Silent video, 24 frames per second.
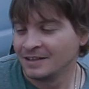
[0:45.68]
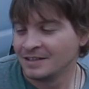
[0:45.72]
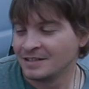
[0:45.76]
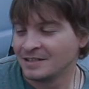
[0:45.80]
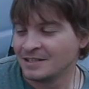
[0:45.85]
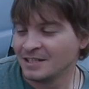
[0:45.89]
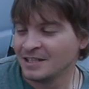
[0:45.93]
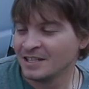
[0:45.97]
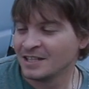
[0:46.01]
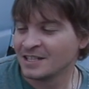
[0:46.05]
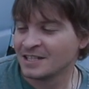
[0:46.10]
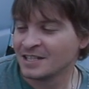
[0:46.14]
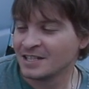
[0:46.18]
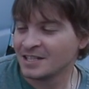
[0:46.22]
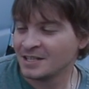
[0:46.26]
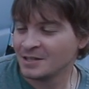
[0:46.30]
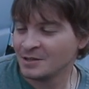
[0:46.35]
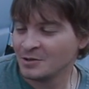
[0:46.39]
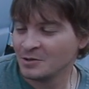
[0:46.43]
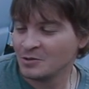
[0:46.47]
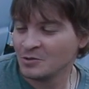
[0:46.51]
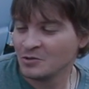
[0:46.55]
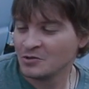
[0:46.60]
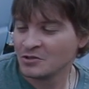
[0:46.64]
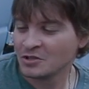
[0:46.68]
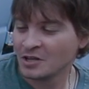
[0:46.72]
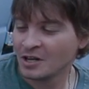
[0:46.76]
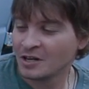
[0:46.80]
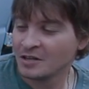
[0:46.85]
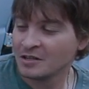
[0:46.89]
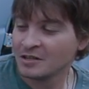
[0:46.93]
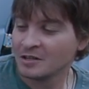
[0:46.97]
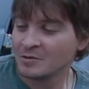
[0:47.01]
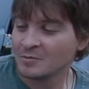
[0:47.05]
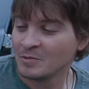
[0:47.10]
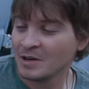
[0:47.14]
See this huge
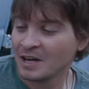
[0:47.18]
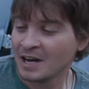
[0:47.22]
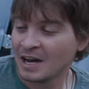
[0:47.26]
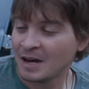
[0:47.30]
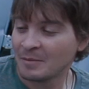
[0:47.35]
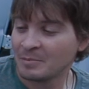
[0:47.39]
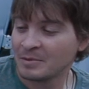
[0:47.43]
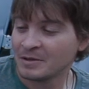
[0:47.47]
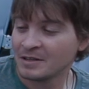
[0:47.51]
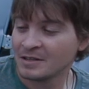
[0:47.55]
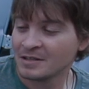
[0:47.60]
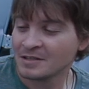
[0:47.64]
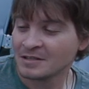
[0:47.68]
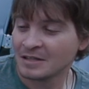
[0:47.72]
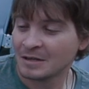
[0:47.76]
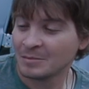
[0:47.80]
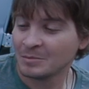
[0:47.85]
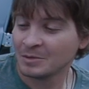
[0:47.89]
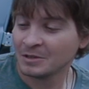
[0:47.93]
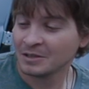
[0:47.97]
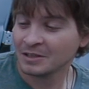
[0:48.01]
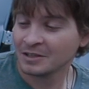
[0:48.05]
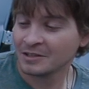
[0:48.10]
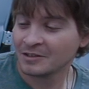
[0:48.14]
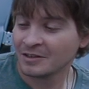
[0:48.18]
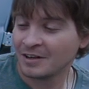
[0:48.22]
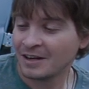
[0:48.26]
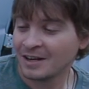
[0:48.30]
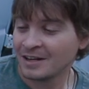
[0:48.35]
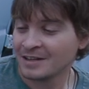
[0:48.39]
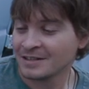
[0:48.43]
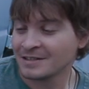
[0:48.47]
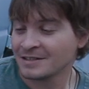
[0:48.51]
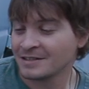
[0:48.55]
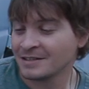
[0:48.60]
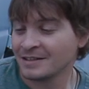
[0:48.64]
onion we happened to stumble
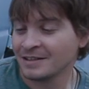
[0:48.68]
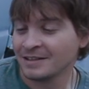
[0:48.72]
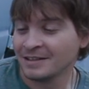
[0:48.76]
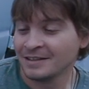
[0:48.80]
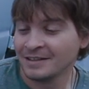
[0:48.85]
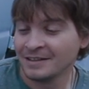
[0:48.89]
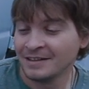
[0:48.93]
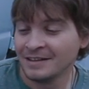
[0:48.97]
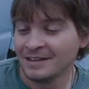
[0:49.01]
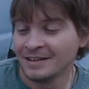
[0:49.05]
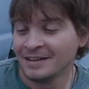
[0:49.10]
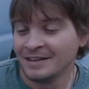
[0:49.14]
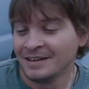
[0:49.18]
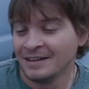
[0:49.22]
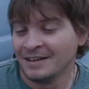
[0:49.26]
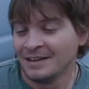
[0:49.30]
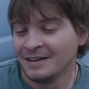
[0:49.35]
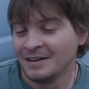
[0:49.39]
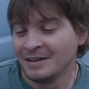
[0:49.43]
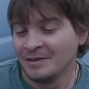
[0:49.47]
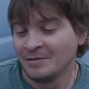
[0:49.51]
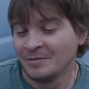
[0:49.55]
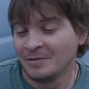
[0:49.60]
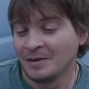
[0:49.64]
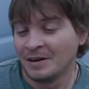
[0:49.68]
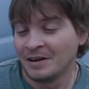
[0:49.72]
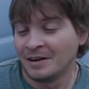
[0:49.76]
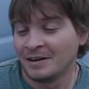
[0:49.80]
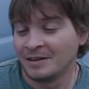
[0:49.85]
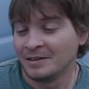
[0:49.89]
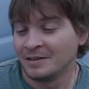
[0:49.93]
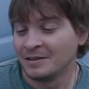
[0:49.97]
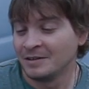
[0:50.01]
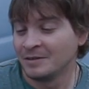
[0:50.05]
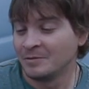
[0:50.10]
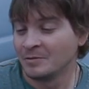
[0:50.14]
across?
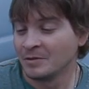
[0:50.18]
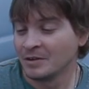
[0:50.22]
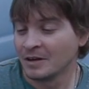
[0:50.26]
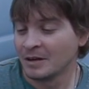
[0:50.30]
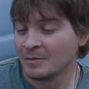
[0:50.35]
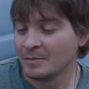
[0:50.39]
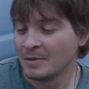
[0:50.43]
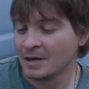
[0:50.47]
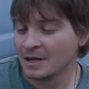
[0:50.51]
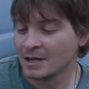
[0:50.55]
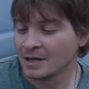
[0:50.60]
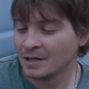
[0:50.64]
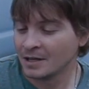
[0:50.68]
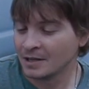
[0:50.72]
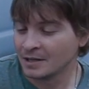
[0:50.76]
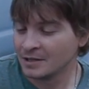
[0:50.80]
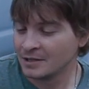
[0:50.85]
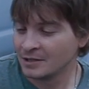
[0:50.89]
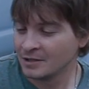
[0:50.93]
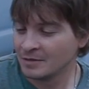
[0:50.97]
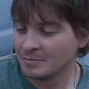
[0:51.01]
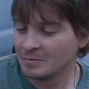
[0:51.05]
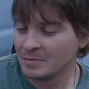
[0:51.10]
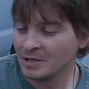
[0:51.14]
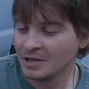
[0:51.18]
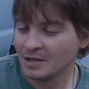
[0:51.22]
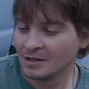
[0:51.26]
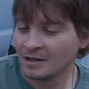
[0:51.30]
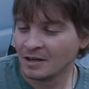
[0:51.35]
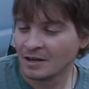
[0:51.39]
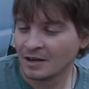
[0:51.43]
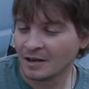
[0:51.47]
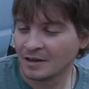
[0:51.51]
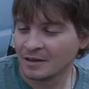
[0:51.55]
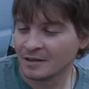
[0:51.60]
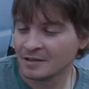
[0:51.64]
Well, we're gonna make a good meal
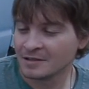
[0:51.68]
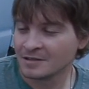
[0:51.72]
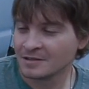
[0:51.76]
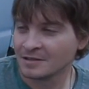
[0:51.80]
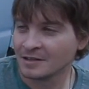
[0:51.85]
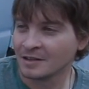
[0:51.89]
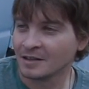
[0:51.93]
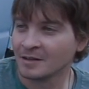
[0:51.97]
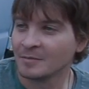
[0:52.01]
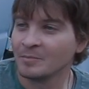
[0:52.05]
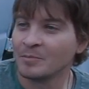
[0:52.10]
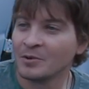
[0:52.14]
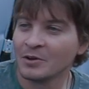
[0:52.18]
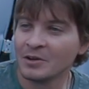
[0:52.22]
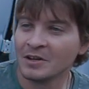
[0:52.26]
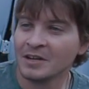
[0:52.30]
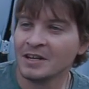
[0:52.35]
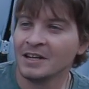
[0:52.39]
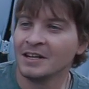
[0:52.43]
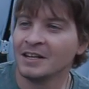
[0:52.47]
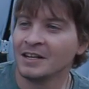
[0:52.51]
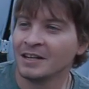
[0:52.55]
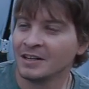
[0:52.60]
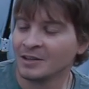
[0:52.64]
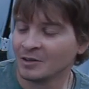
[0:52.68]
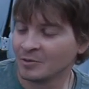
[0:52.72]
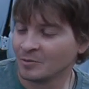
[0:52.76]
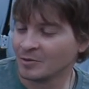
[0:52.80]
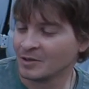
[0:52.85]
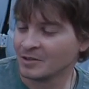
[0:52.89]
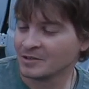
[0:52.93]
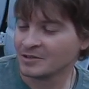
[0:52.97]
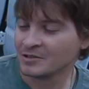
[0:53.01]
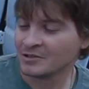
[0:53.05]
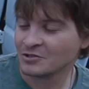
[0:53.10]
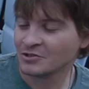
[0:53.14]
out of this thing. Put Nina here
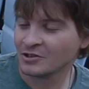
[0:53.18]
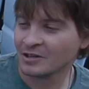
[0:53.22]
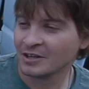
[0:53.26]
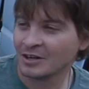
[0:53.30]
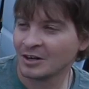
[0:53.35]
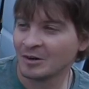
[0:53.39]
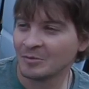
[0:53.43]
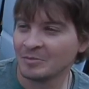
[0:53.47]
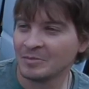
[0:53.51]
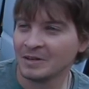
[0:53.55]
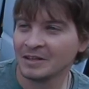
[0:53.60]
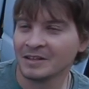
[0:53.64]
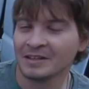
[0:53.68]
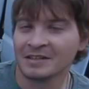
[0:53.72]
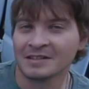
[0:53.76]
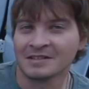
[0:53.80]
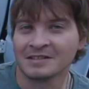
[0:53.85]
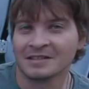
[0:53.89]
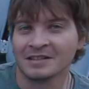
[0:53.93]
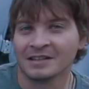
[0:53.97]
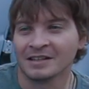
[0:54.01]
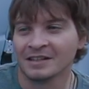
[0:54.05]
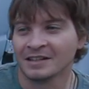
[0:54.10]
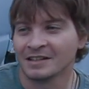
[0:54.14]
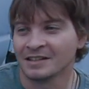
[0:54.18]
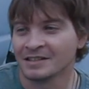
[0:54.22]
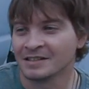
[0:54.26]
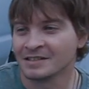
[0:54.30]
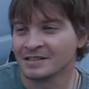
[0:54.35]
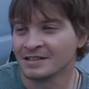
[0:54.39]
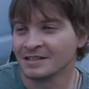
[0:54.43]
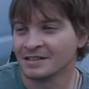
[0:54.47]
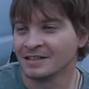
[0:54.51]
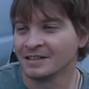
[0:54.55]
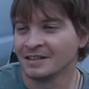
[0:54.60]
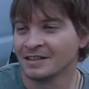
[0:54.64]
once to show you how big this thing is.